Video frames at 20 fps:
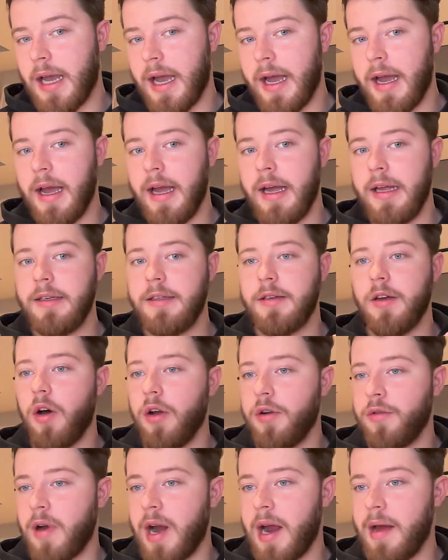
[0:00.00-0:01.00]
and
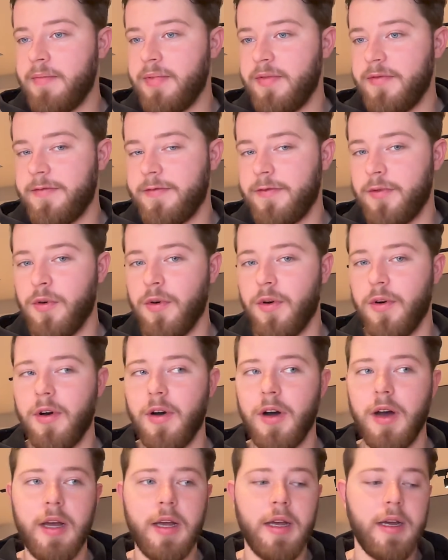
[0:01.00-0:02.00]
OnRamp
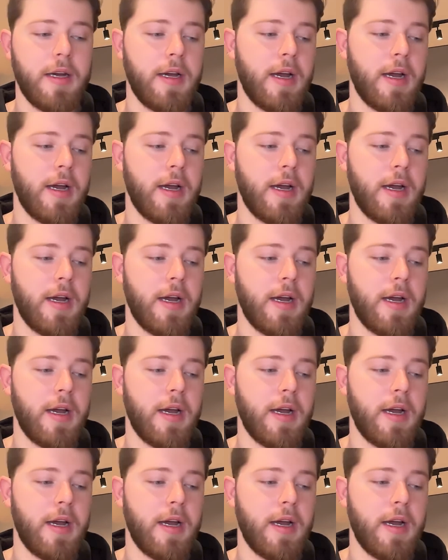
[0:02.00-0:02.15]
for